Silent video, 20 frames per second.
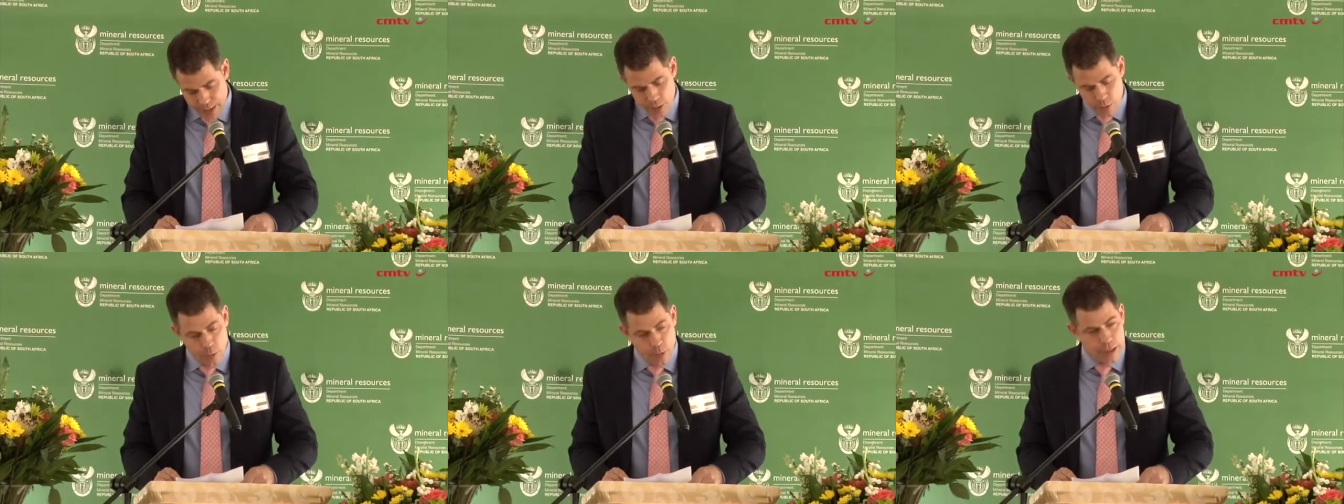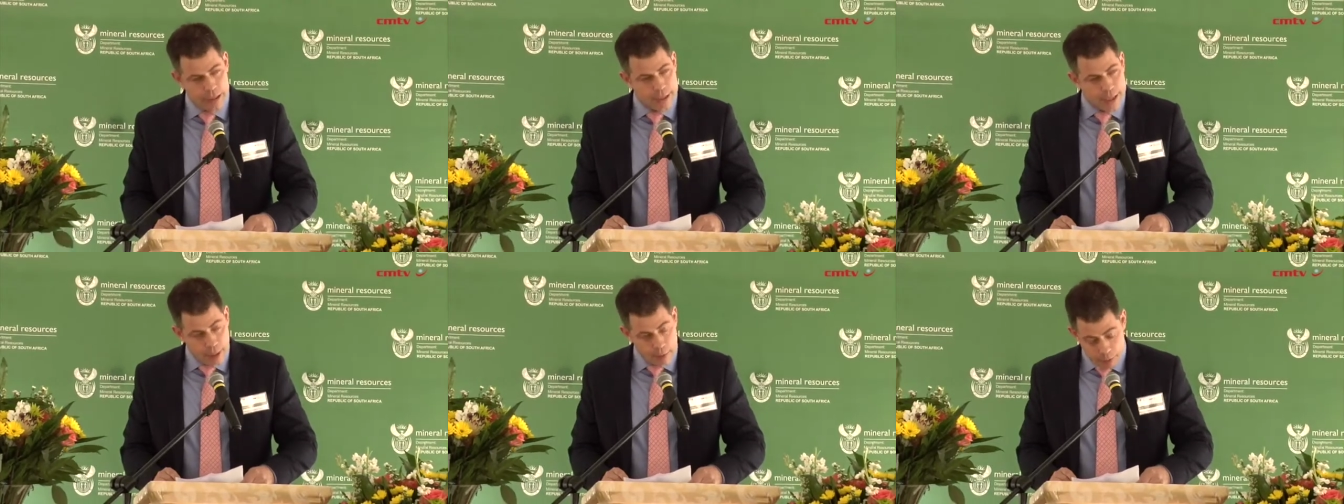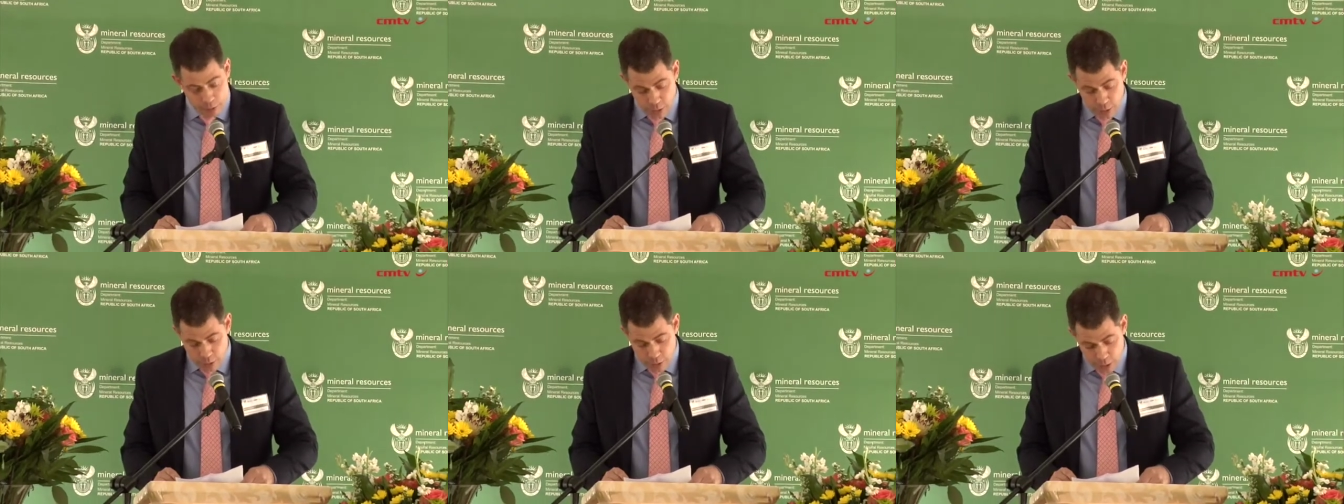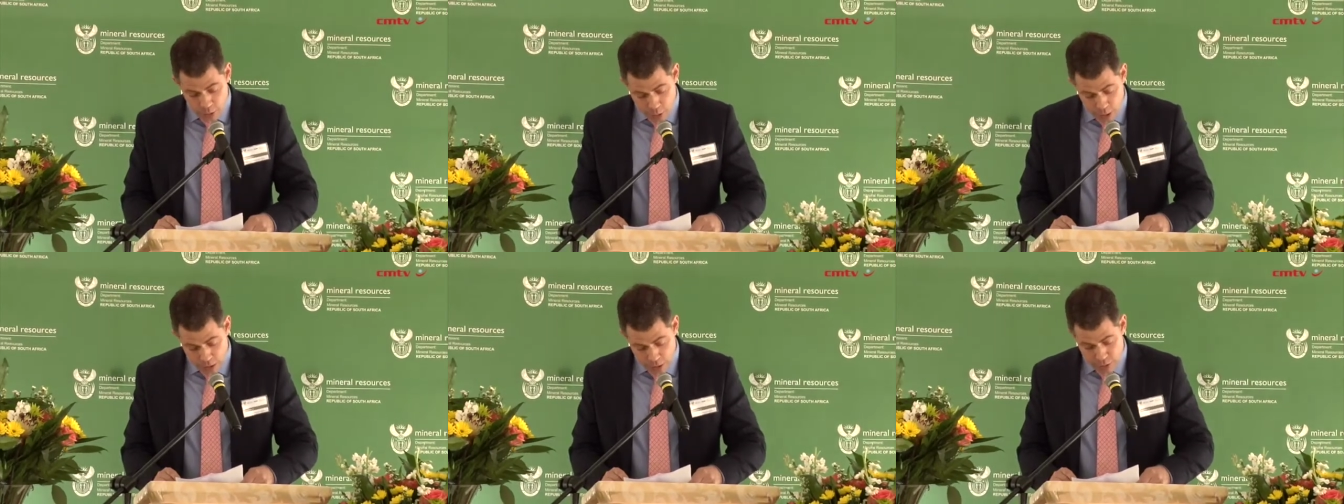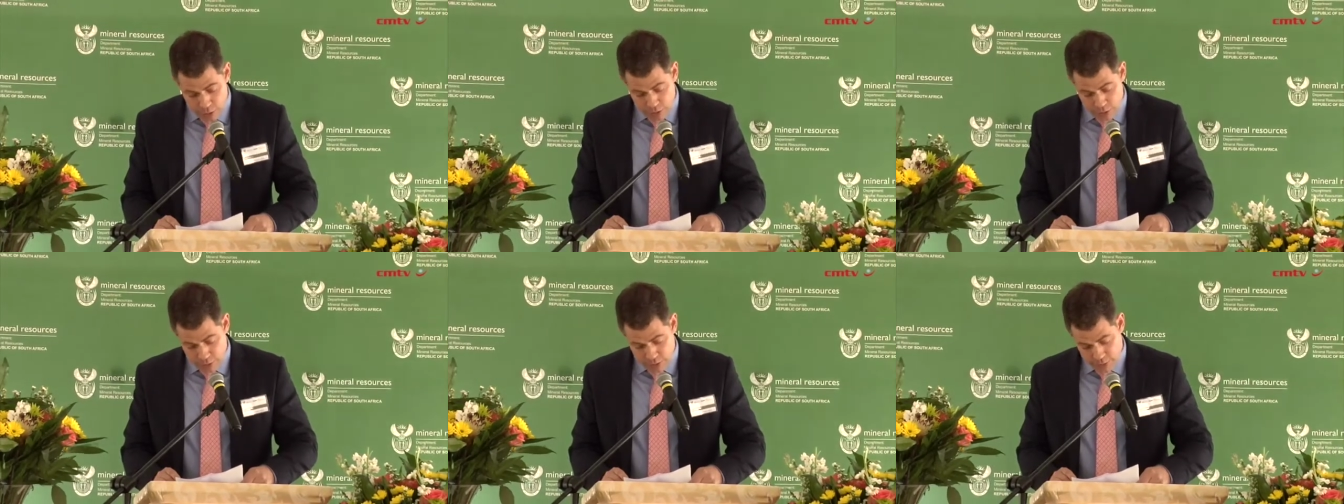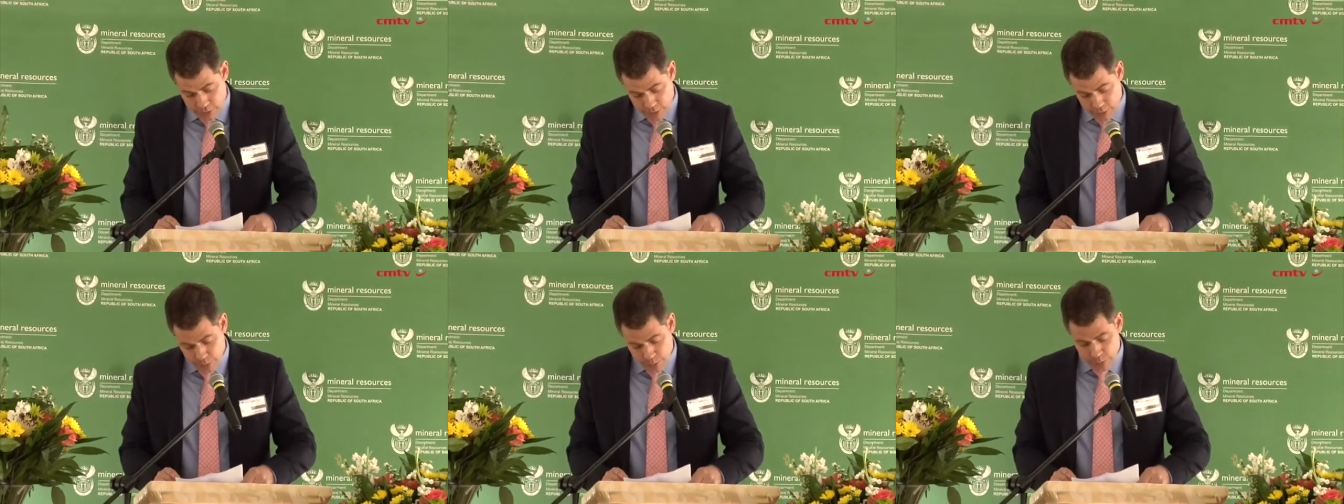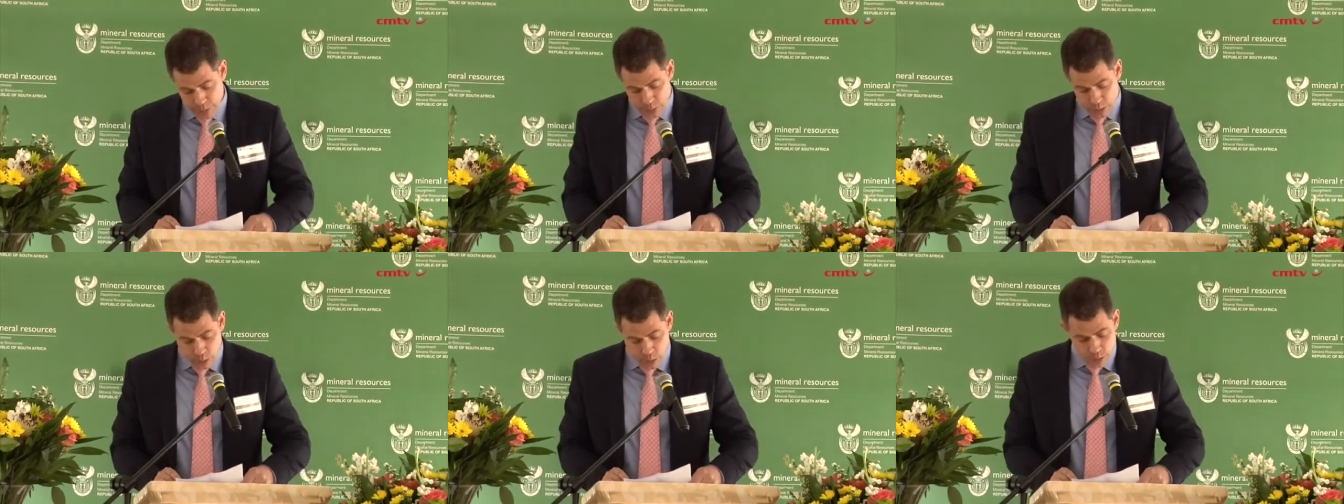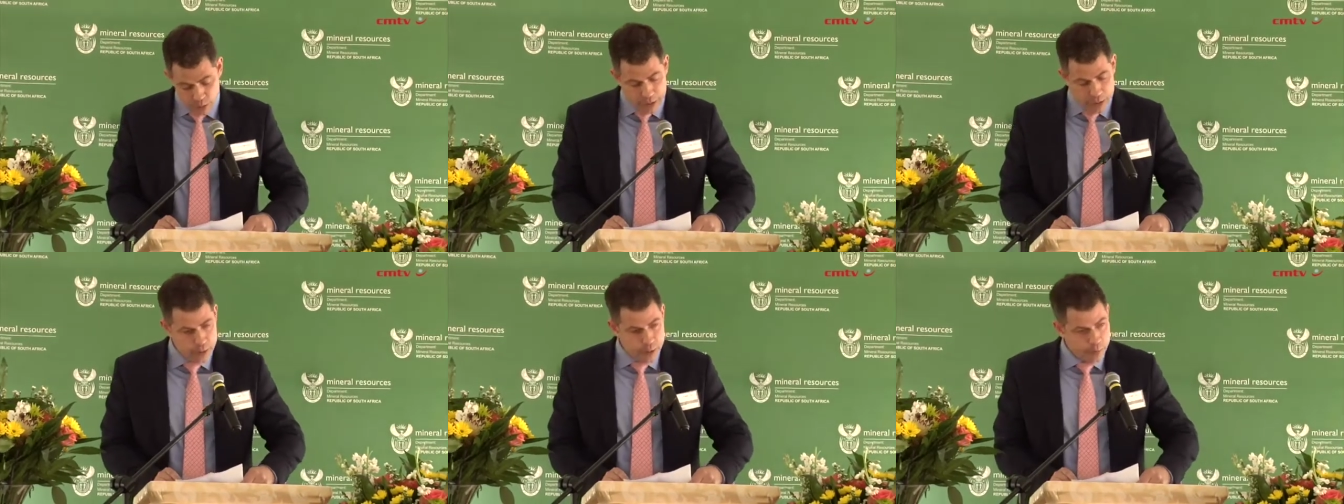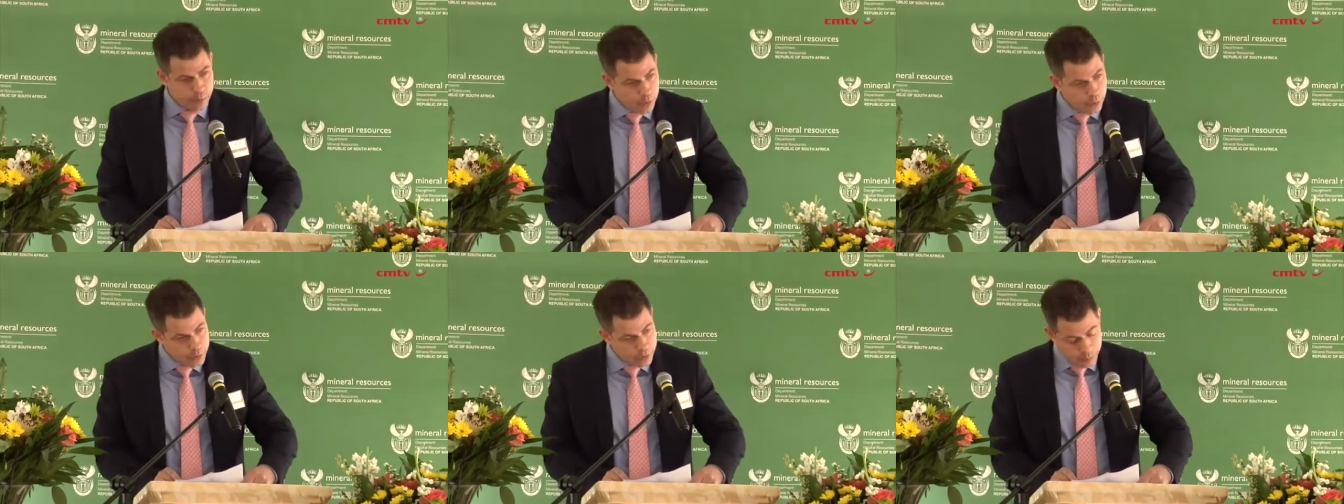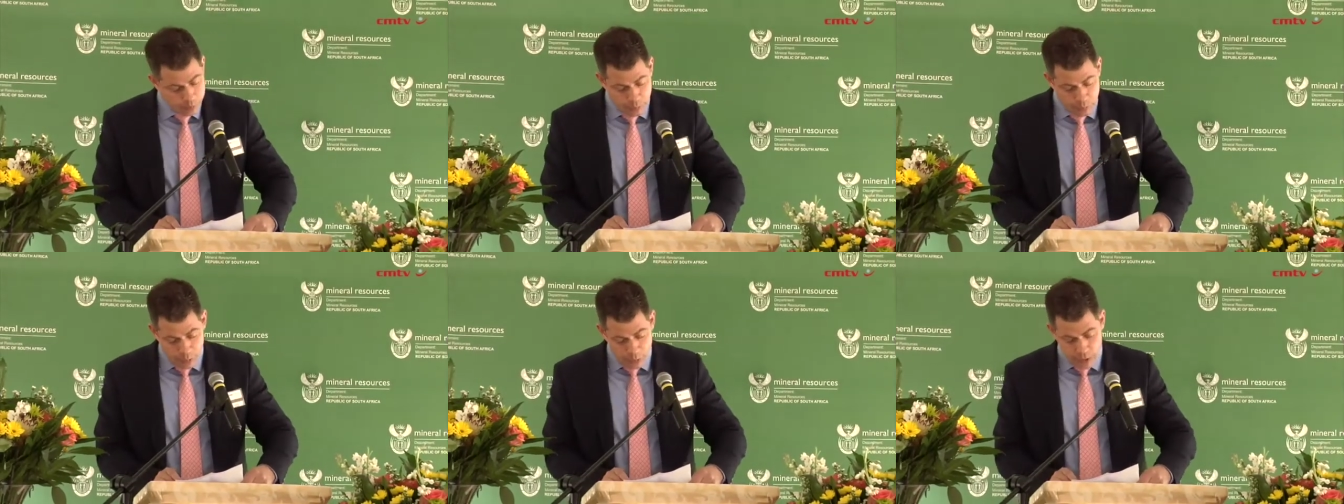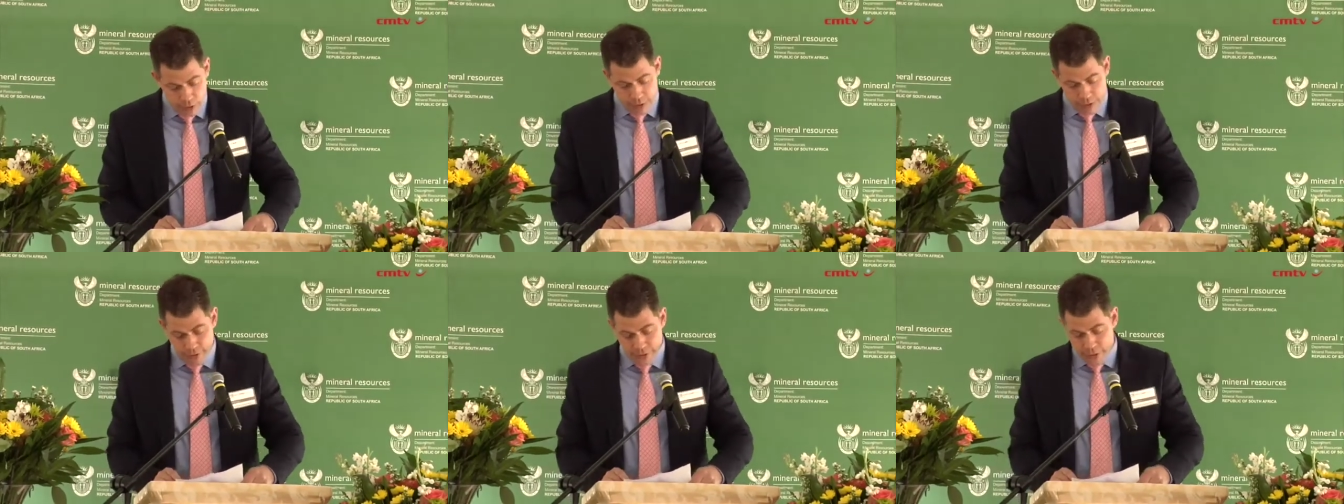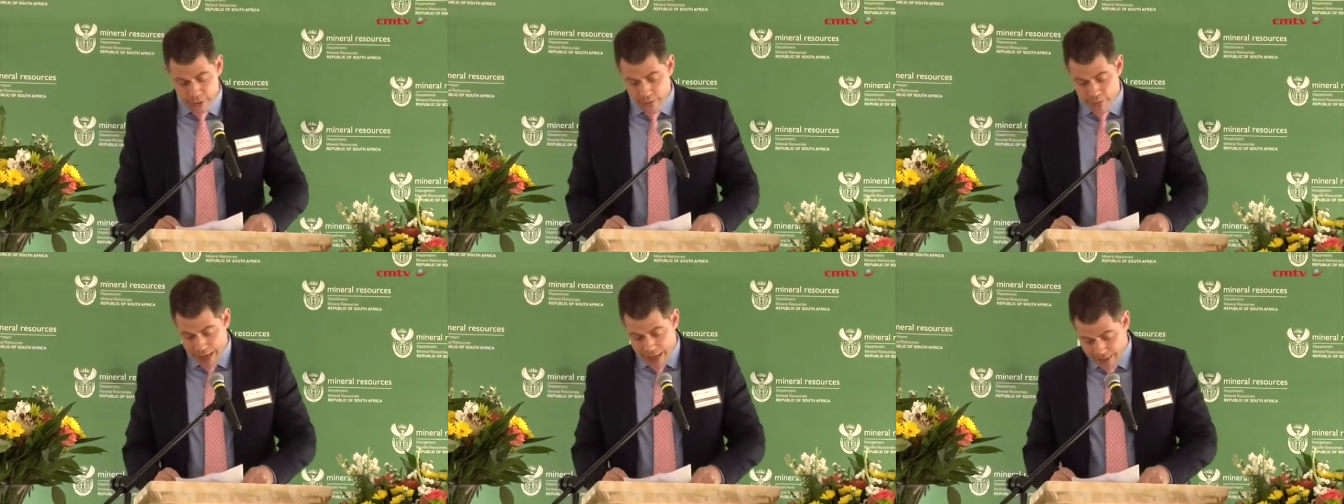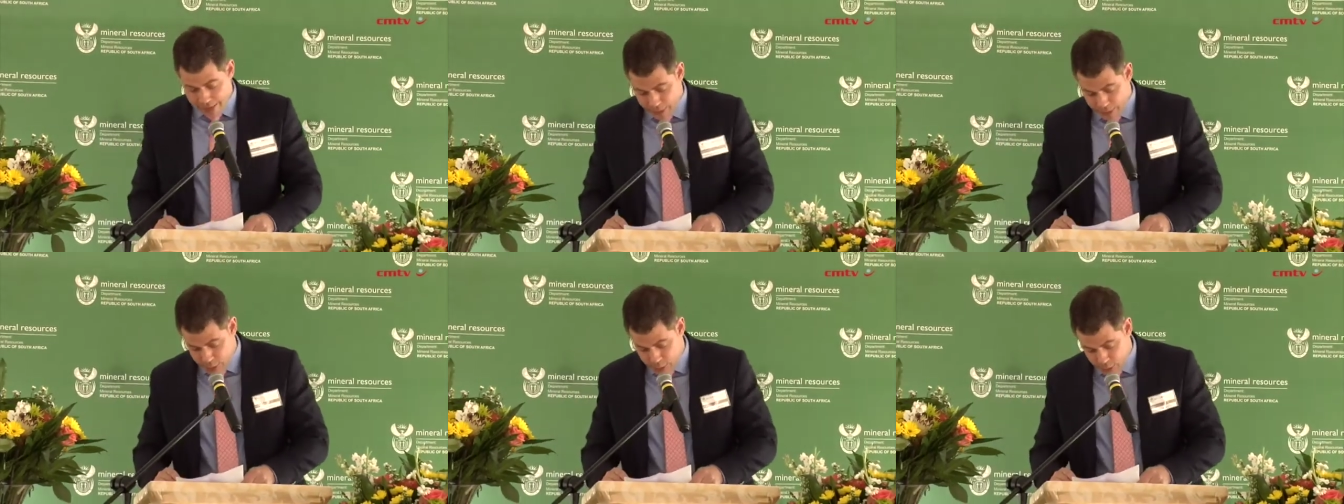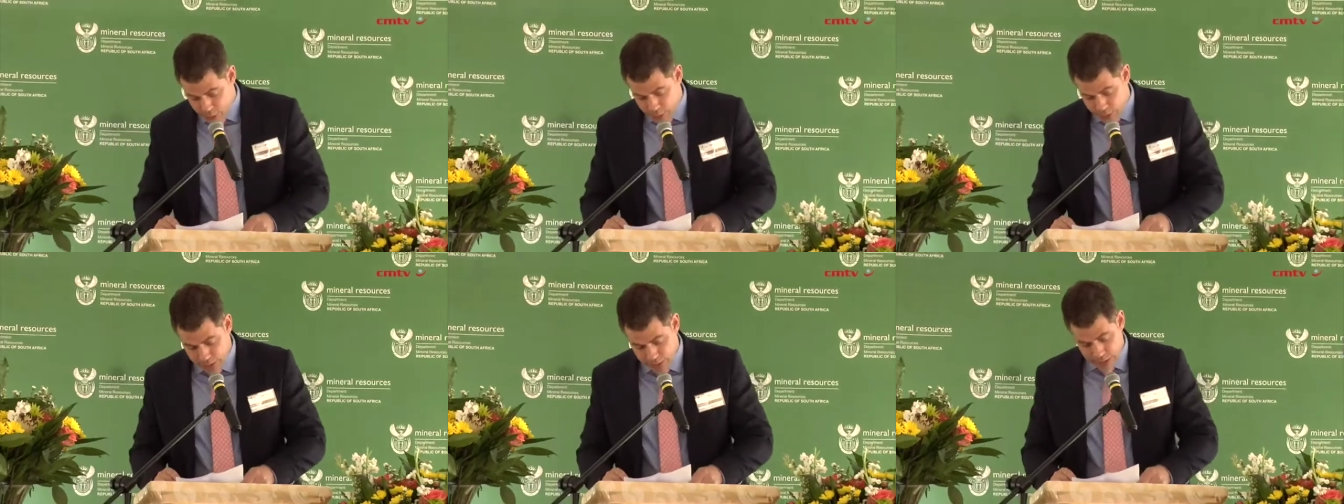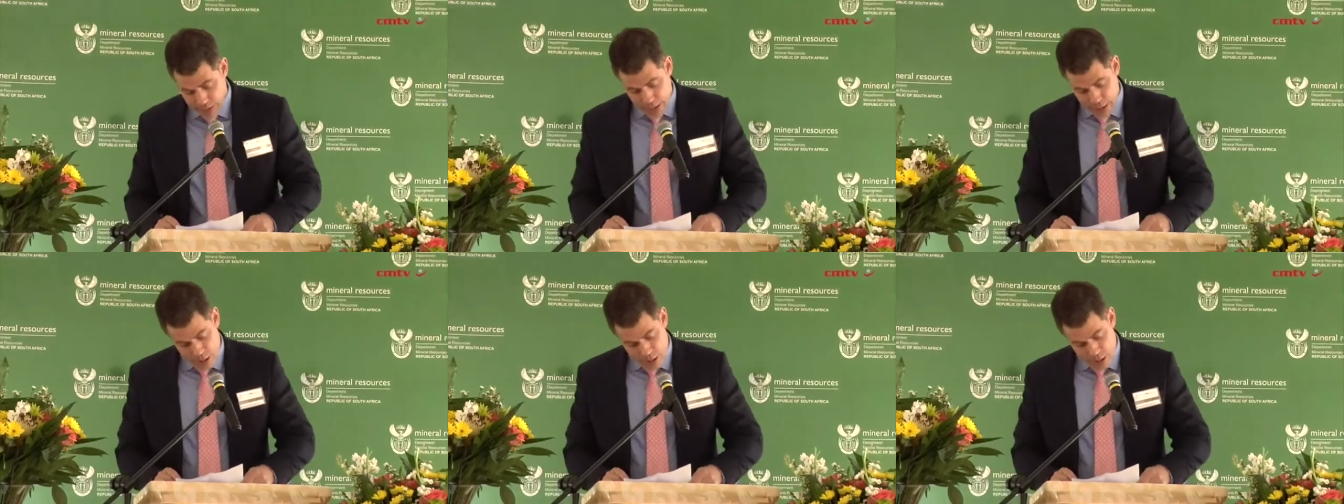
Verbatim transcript: When it came to construction, we were told that to build a plant of this magnitude,